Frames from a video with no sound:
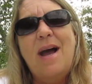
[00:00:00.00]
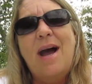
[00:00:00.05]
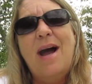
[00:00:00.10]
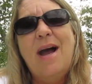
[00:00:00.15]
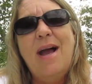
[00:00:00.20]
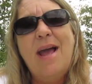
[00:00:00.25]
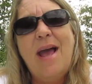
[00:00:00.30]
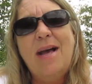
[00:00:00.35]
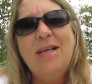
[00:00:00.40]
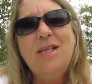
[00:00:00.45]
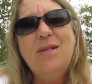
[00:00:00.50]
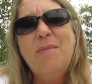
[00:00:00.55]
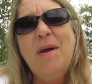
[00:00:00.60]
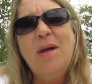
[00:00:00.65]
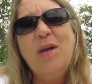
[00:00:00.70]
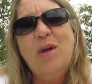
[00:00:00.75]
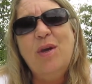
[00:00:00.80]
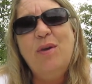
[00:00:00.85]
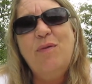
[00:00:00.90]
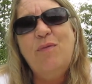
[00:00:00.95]
I asked
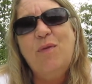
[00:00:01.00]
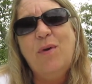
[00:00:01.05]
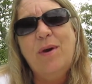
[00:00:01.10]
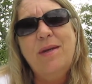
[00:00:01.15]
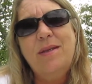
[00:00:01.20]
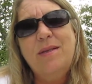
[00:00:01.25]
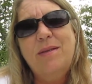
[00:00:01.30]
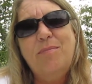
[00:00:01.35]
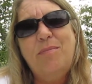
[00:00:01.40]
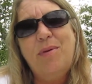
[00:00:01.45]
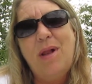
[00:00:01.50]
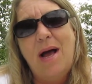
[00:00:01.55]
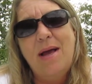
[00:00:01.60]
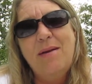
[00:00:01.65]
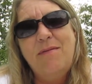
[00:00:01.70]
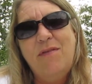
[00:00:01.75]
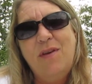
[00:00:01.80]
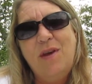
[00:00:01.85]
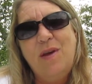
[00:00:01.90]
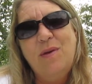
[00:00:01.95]
my good friend
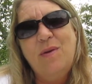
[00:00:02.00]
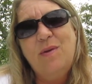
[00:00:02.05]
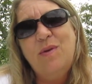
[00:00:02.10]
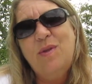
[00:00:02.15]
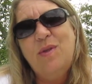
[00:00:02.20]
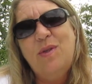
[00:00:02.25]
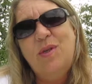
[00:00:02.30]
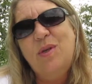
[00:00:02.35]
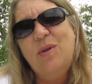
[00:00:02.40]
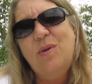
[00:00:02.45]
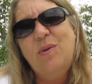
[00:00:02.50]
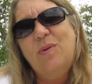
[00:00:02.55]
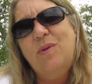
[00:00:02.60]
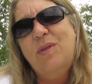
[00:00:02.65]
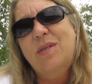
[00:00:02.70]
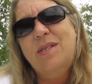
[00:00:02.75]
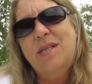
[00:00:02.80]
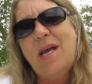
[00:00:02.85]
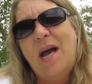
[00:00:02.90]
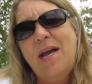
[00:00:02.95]
Blind Views to
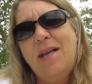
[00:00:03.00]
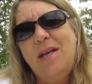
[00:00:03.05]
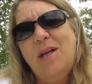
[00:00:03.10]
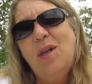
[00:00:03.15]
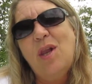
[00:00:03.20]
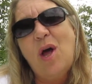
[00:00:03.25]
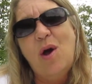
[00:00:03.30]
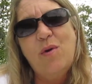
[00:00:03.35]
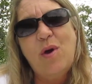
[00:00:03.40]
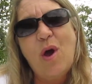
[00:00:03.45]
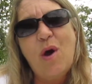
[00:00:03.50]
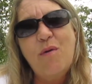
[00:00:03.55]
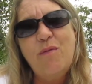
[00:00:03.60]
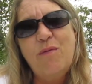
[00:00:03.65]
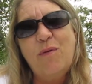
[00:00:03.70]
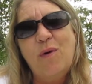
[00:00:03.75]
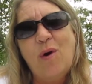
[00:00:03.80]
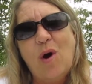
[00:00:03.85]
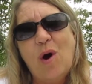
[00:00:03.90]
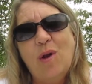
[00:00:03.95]
design a logo
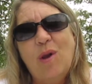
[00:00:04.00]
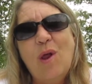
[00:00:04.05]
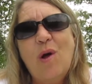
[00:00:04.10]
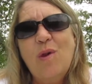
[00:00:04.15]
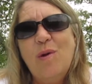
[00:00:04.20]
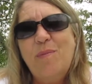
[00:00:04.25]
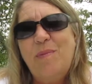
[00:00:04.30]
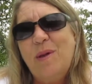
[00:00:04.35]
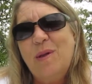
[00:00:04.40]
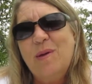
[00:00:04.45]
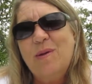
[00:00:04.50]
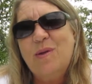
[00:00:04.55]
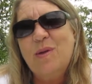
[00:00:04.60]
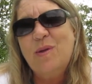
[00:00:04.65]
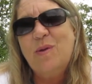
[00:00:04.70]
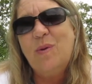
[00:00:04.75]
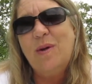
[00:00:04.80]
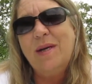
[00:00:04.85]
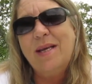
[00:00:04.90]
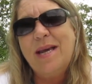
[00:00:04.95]
for our
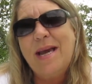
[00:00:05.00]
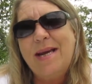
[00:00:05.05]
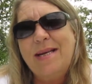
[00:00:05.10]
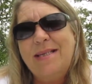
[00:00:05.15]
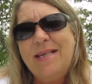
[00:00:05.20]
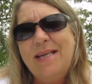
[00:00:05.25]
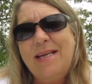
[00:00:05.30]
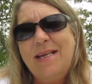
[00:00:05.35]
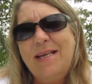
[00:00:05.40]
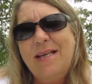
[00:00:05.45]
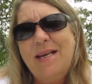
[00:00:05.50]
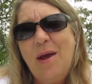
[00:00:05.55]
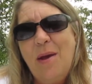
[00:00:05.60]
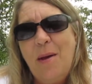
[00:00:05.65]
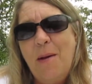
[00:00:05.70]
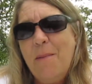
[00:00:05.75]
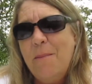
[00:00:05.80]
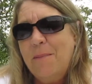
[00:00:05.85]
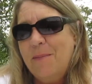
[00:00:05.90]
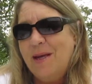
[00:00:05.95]
Lollapalooza 2018.
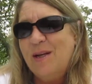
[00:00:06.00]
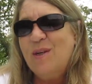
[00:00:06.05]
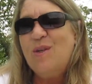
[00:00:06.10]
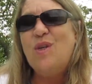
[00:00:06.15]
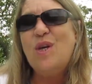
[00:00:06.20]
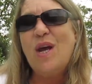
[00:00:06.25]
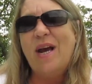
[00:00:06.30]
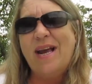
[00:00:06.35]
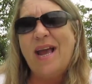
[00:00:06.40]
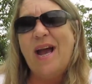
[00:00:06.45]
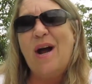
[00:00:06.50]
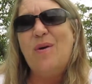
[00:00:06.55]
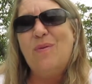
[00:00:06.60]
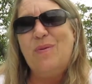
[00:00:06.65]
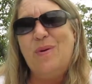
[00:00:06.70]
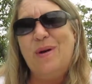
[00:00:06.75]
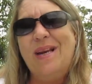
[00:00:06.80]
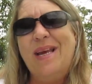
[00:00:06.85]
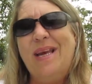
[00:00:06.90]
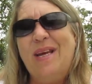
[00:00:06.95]
Check
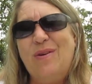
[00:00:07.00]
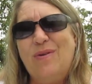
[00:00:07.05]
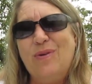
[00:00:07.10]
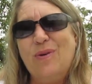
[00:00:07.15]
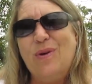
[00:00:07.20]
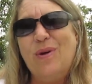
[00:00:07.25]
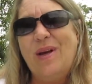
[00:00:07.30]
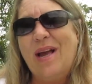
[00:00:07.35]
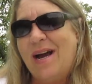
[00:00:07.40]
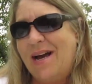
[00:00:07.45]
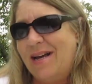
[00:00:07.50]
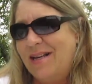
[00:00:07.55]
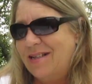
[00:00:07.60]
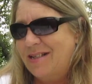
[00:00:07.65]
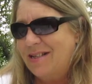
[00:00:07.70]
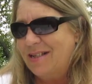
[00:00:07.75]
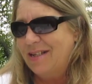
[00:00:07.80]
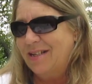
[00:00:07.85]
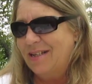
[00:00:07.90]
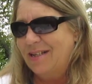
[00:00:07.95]
out what he drew,
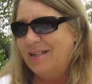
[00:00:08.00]
guys.